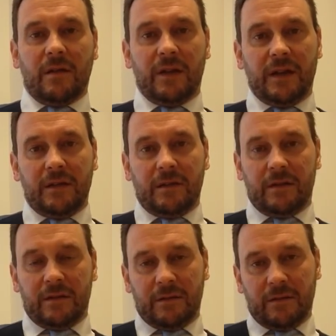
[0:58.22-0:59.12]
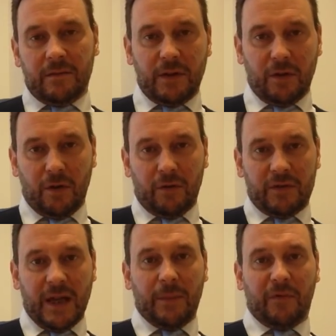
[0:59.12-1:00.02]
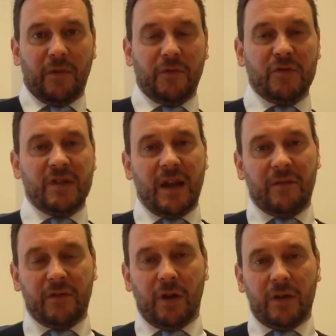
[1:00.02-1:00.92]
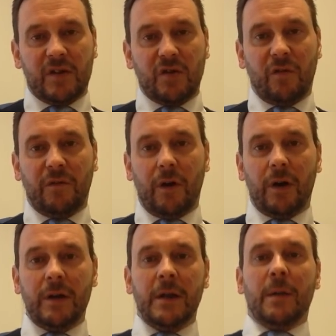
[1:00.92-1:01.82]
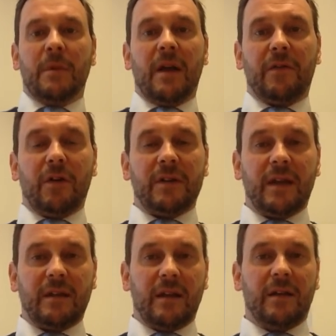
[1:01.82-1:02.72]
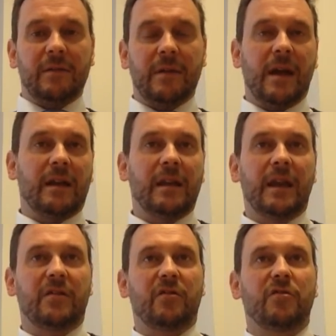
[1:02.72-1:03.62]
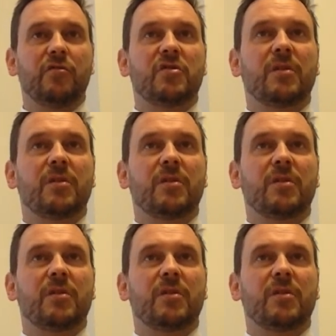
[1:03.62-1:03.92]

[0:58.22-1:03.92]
the uh, you know type of reviews that I've done so far. But I thought that um, I'd like to do